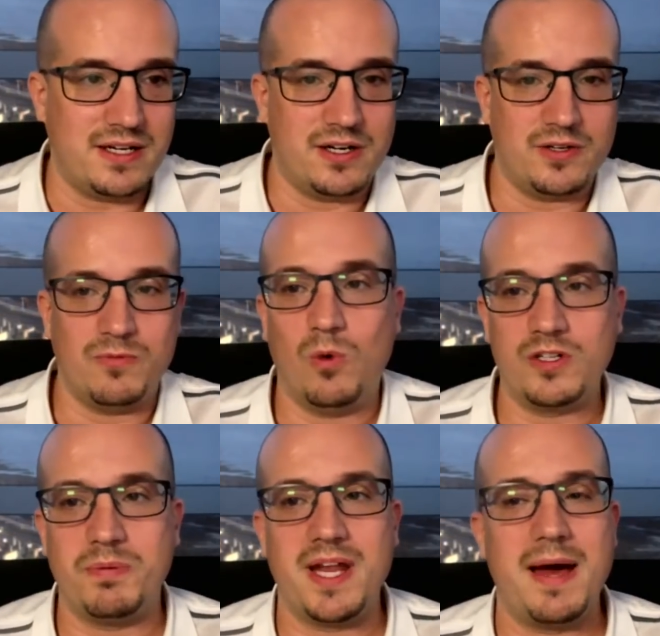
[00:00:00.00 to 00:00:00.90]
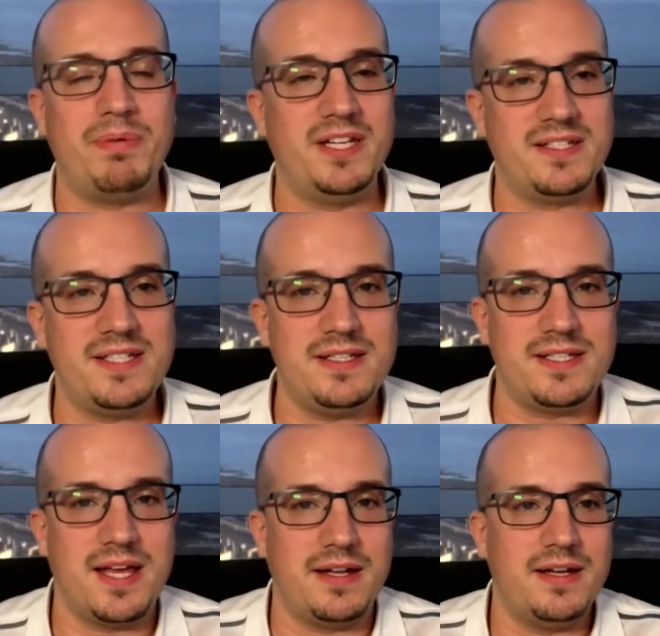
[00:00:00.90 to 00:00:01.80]
on what's been happening
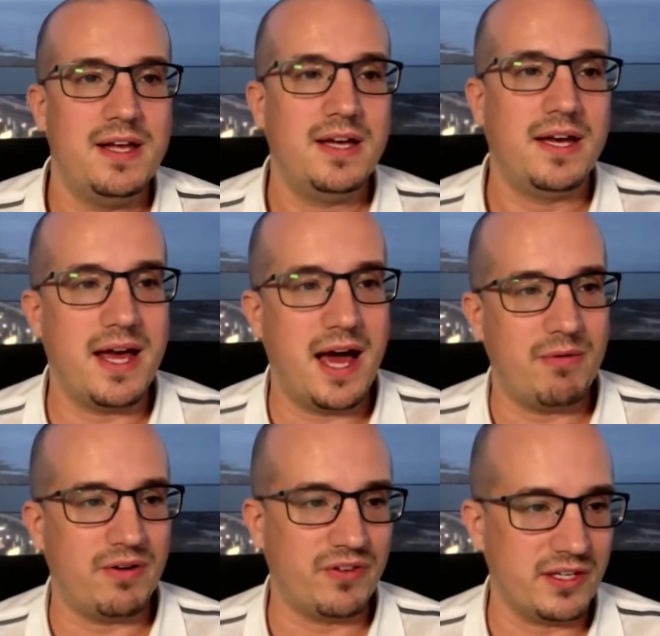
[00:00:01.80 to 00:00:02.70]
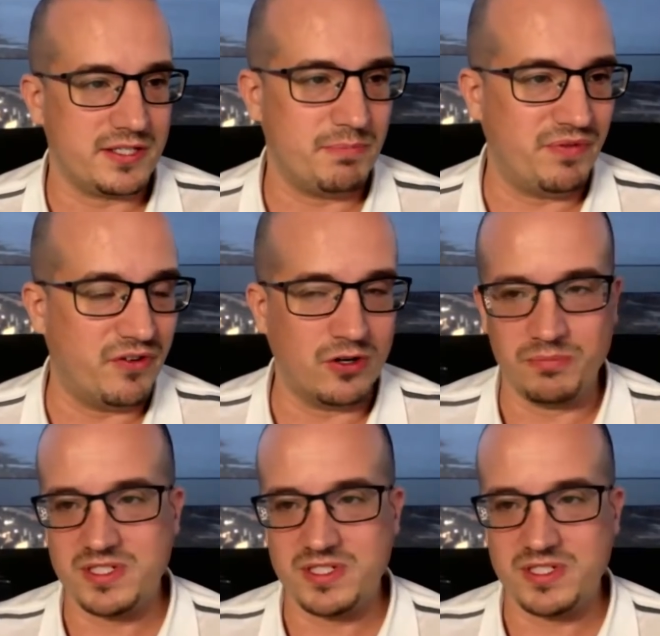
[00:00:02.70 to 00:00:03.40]
since then and how everything's performed.